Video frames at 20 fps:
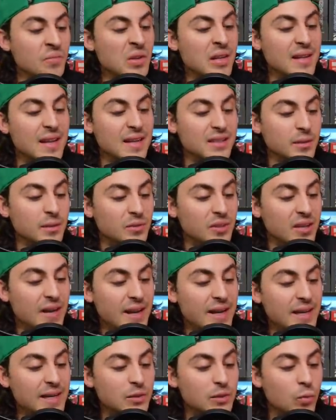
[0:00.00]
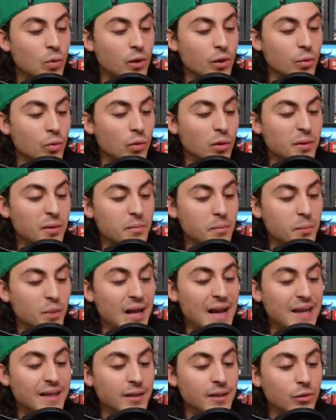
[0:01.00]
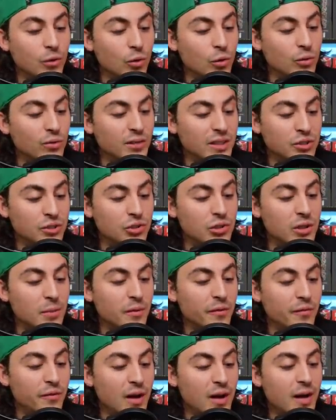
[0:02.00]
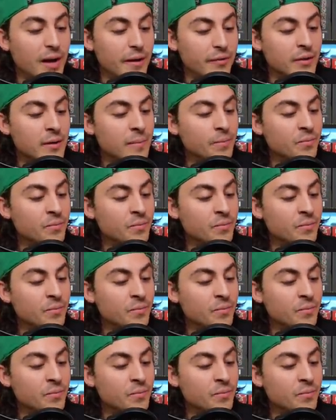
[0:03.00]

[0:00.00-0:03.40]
Next up today is Wonder Woman, Black and Gold, issue number 5.